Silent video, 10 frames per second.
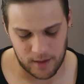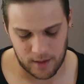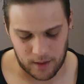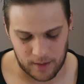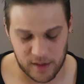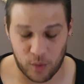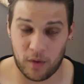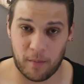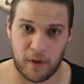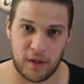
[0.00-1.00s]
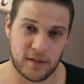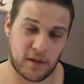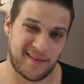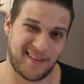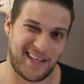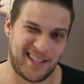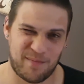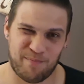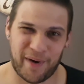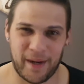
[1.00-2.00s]
So all the bowlers after
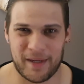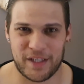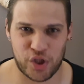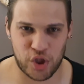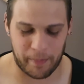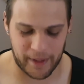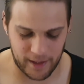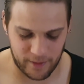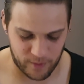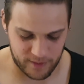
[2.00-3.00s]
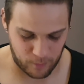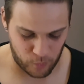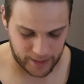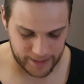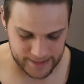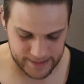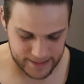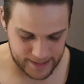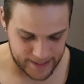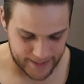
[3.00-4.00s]
that pretty much chipping in with some wickets.